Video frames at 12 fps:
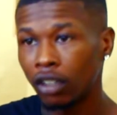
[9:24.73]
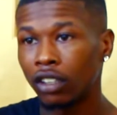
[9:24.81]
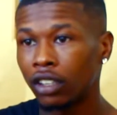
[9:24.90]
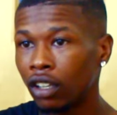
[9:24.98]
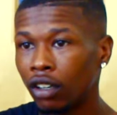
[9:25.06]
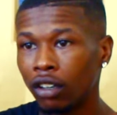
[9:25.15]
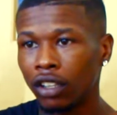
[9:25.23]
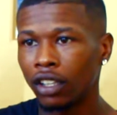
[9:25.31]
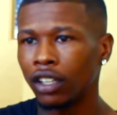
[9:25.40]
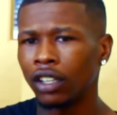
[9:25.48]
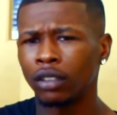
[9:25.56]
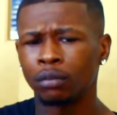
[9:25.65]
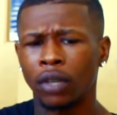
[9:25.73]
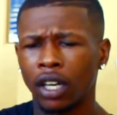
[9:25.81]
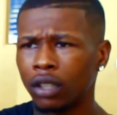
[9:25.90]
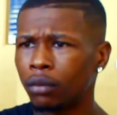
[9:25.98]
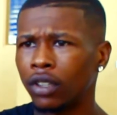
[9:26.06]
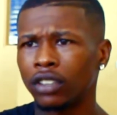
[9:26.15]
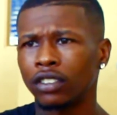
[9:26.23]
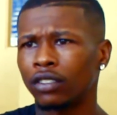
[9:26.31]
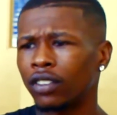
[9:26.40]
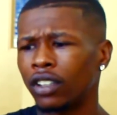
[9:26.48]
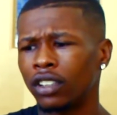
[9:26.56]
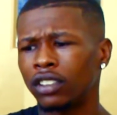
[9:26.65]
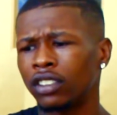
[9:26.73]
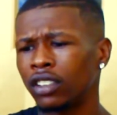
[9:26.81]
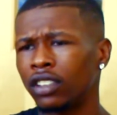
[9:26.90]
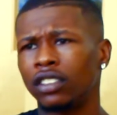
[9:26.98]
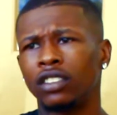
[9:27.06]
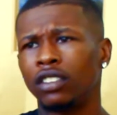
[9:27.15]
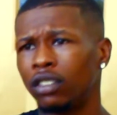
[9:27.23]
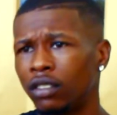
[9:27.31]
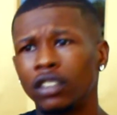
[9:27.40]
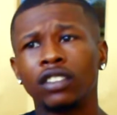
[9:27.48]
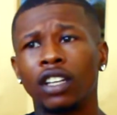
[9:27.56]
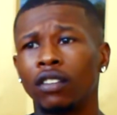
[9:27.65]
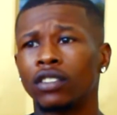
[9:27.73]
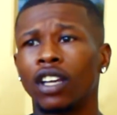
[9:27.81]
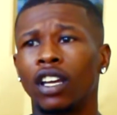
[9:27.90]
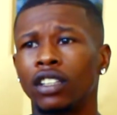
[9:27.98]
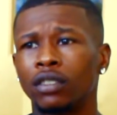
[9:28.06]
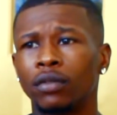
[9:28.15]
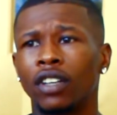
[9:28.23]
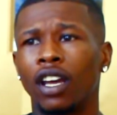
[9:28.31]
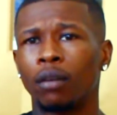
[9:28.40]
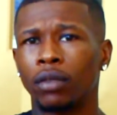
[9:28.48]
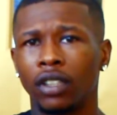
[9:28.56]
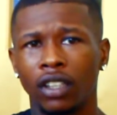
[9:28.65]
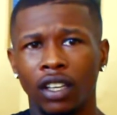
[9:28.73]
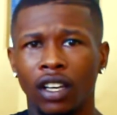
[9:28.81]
clothing and pocketbooks and furniture. And he's dope. His name is Alex Monopoly.